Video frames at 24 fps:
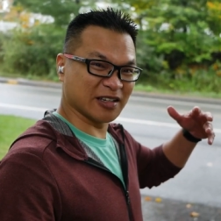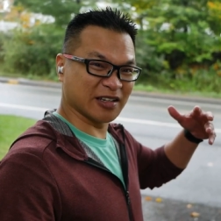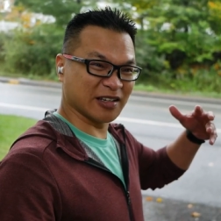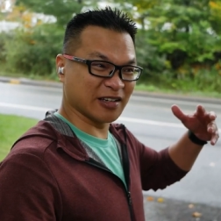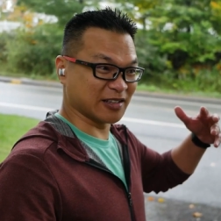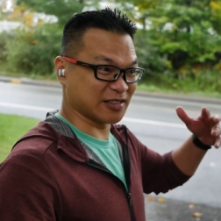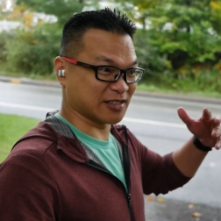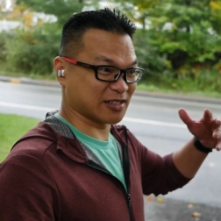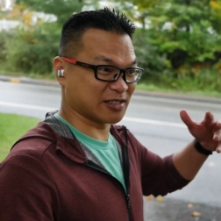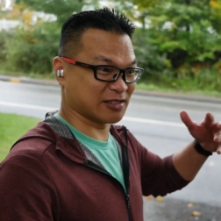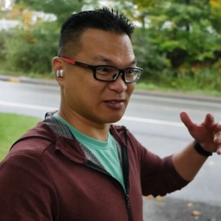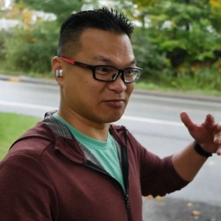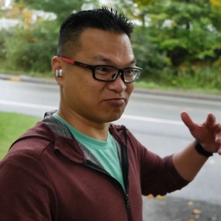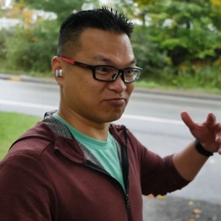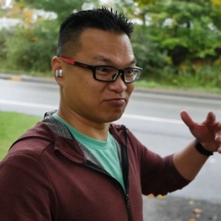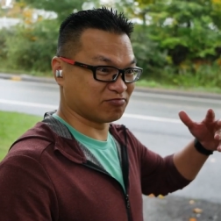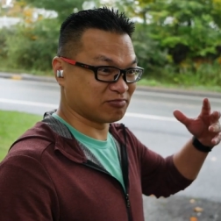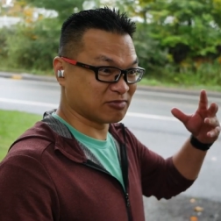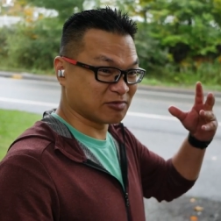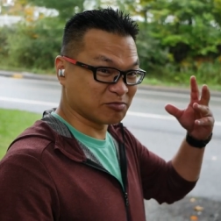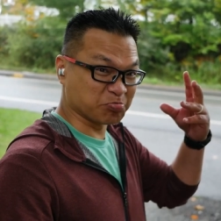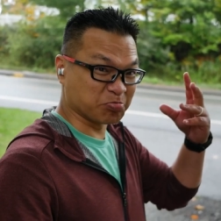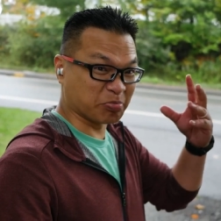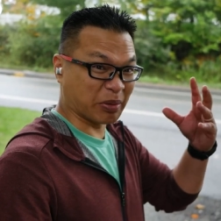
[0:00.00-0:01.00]
it's
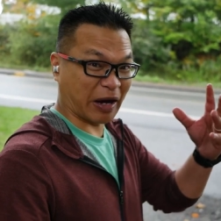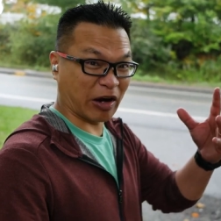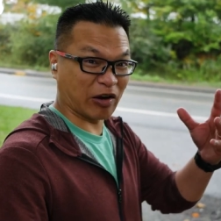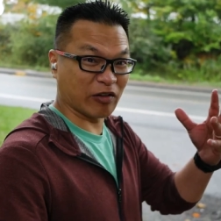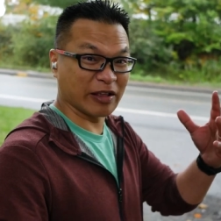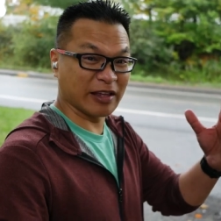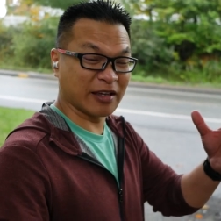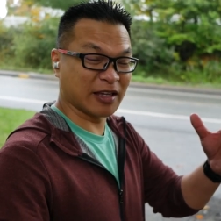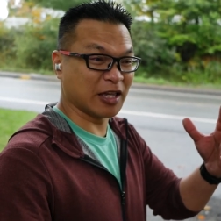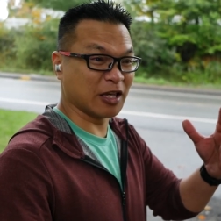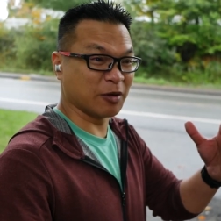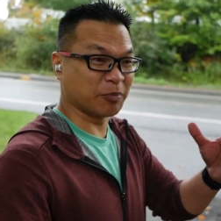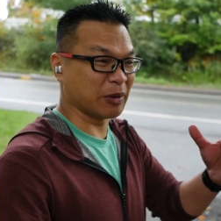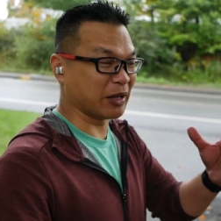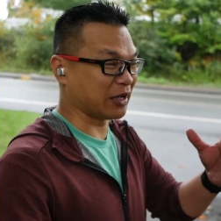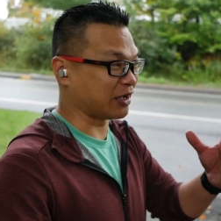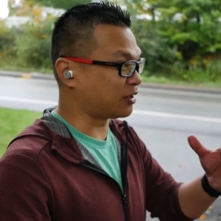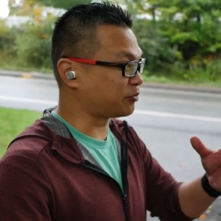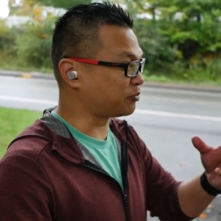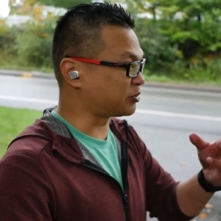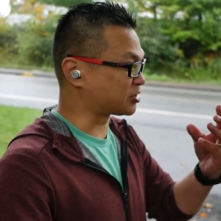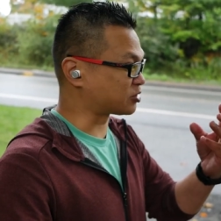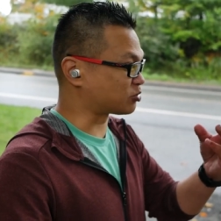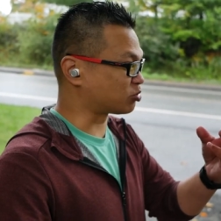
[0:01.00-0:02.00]
barely keeping
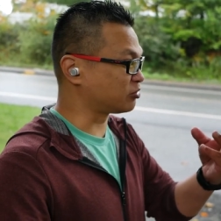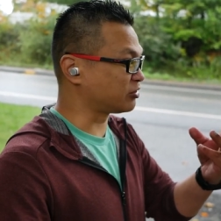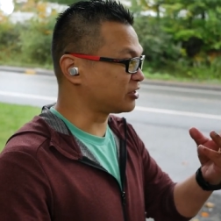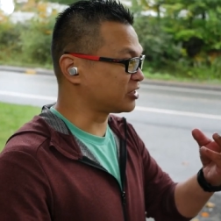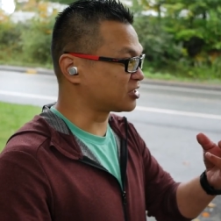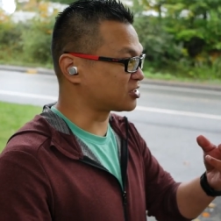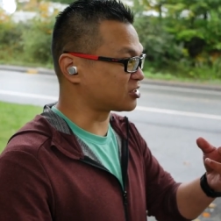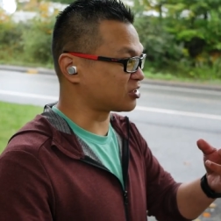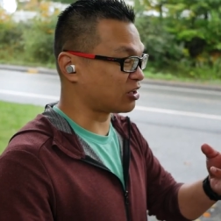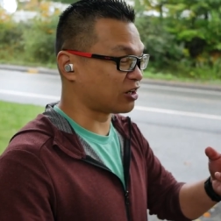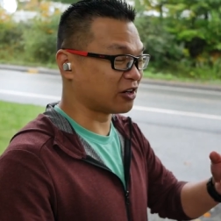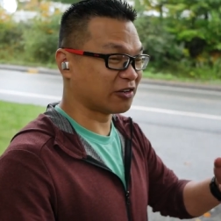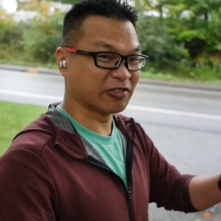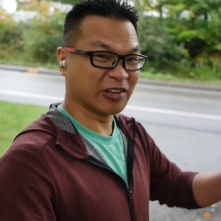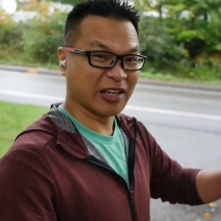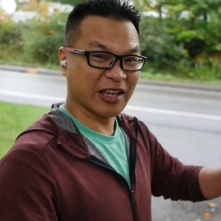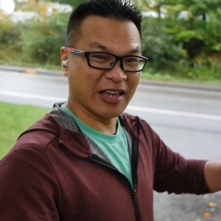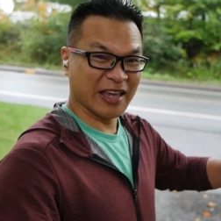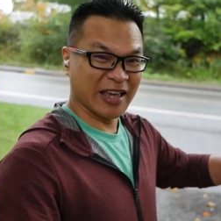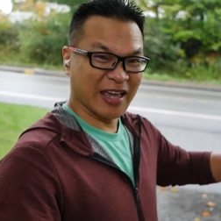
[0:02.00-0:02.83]
up. It's really soft.